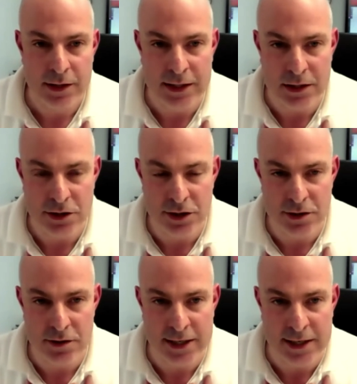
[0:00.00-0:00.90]
It's
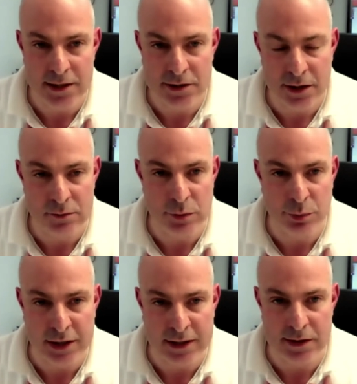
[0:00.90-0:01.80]
just taking time to
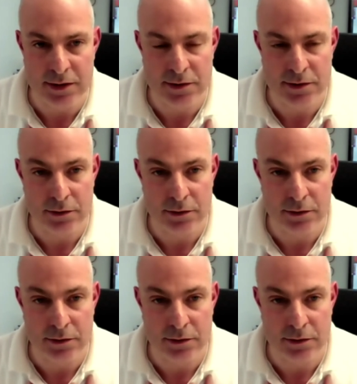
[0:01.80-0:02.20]
practice